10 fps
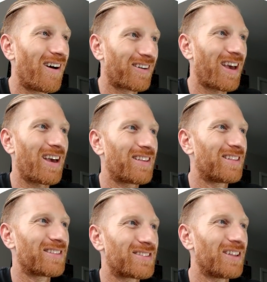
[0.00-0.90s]
Okay,
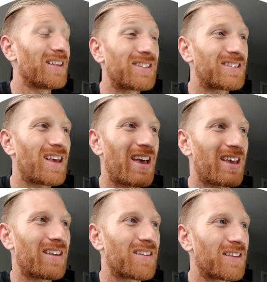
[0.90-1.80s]
so let's
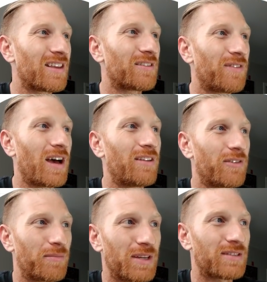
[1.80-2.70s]
say it's fine
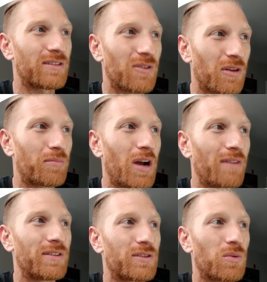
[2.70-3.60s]
if your business only
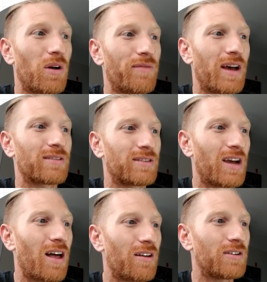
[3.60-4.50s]
profits
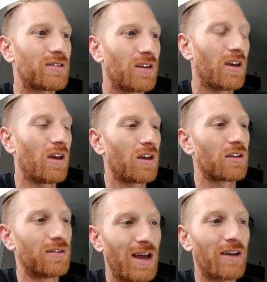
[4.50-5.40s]
$12,000.
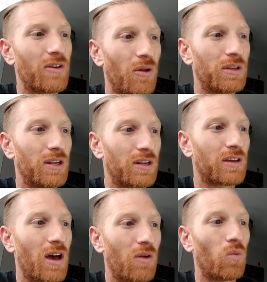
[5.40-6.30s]
Now you only need to
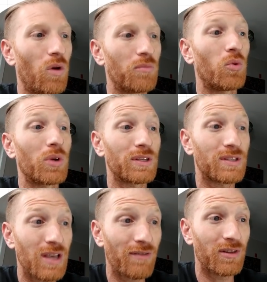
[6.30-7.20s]
cut
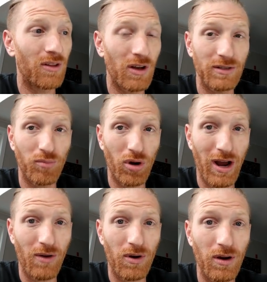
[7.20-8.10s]
1.7 lawns
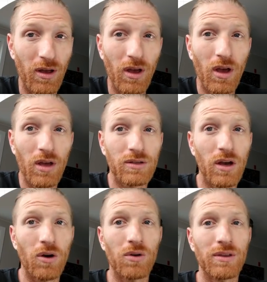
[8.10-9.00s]
per hour.
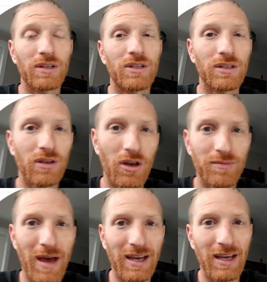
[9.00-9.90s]
So this just
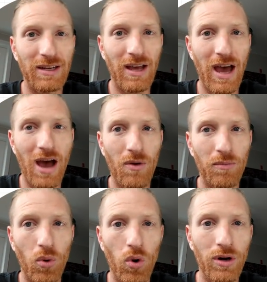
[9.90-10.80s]
goes back into how
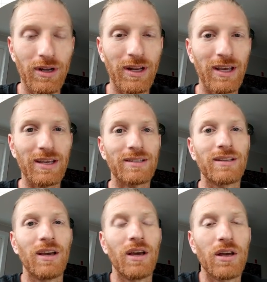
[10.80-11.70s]
important it
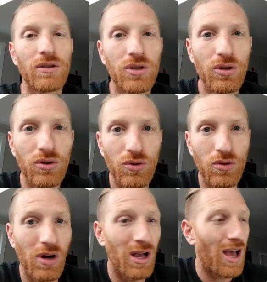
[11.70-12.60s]
is
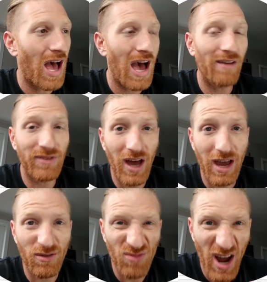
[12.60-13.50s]
to have
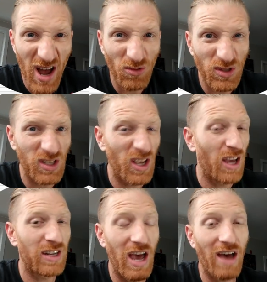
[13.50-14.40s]
tight routes,
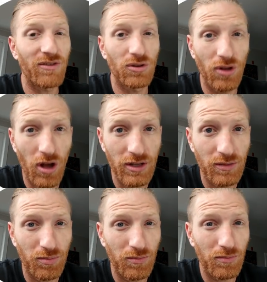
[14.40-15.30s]
to have your
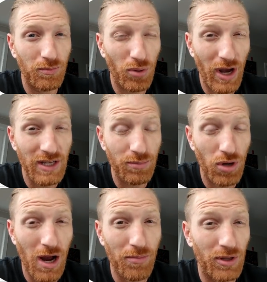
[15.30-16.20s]
lawns priced
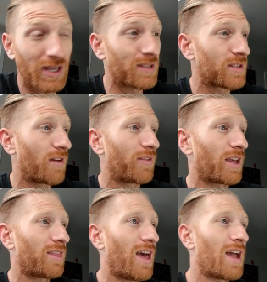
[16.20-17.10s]
properly and stuff
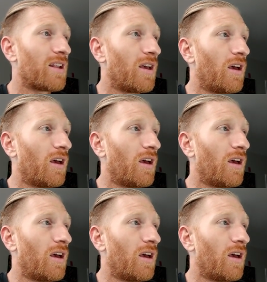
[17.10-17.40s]
like that.